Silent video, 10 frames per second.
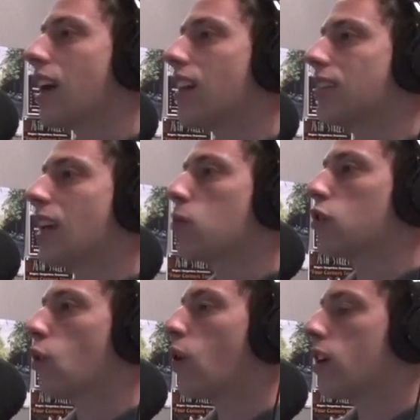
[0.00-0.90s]
kind of the same
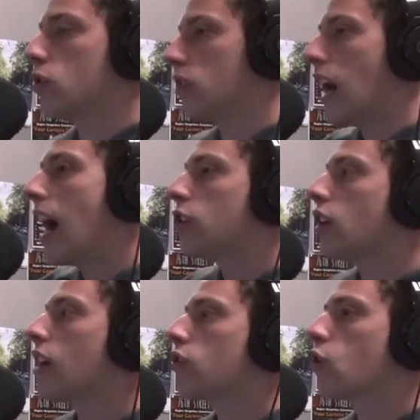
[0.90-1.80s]
story, who's the
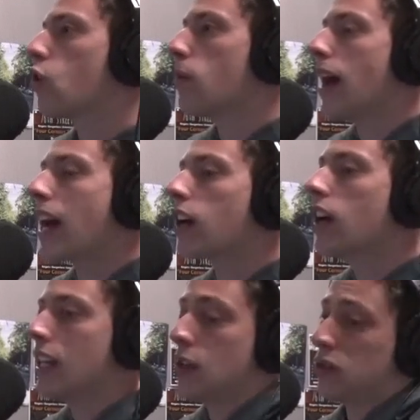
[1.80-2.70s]
Hotshots quarterback.
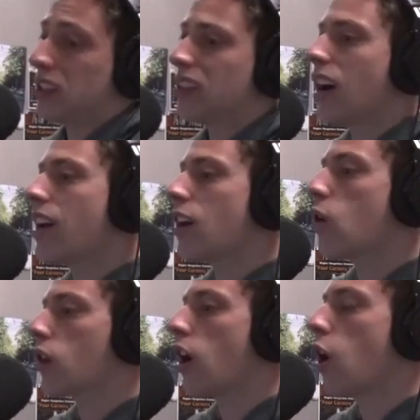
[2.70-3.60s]
He was a stud at
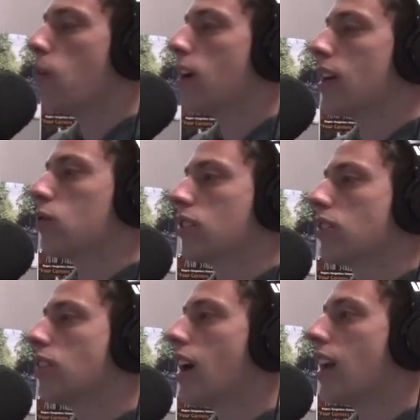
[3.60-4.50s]
Oklahoma. He was a
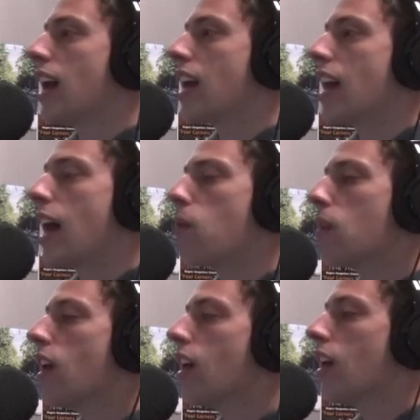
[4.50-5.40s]
stud at A and
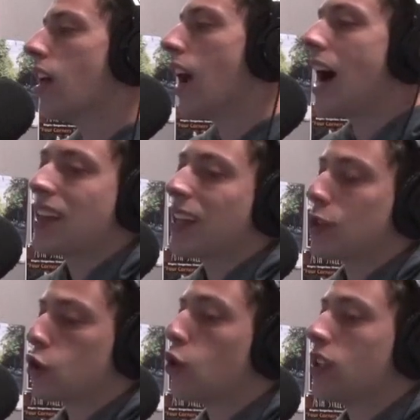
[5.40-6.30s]
M. I think
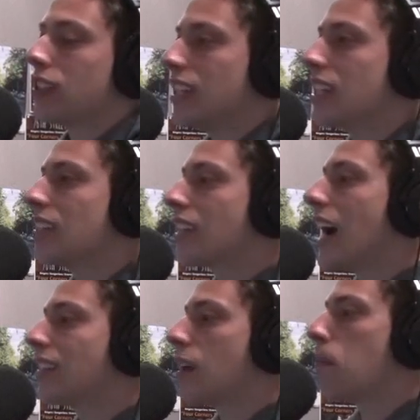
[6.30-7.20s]
it's cool to see these
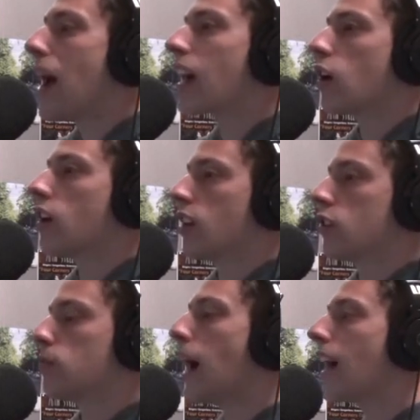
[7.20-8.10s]
guys get back onto the
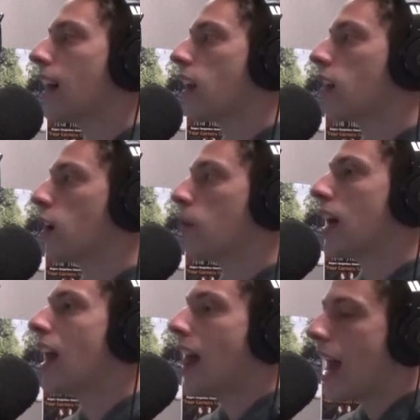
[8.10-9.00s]
spotlight a little
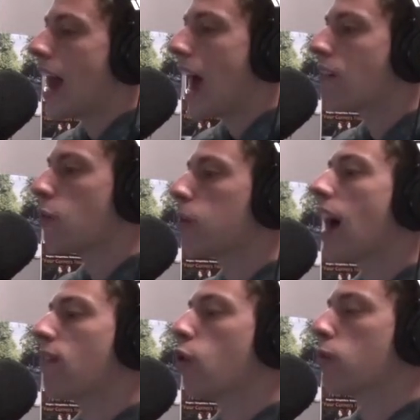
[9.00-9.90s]
bit and have a
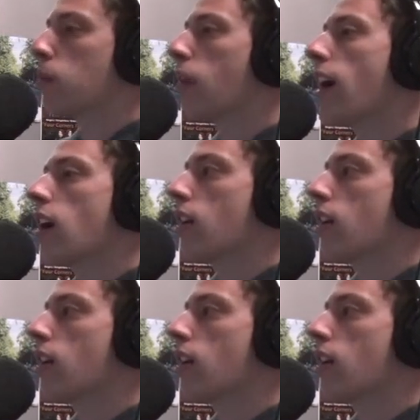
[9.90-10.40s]
platform to play